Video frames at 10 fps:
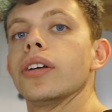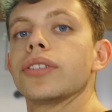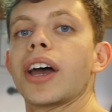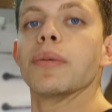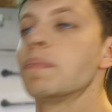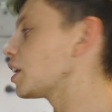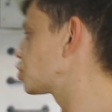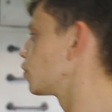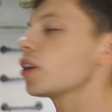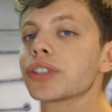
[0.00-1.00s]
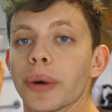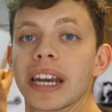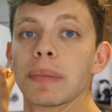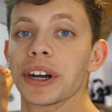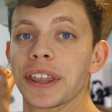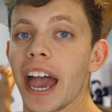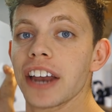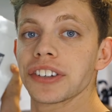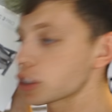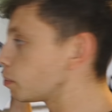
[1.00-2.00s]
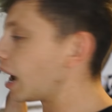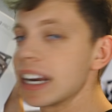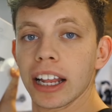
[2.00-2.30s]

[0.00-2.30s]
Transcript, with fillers: So, best of luck to anybody that enters my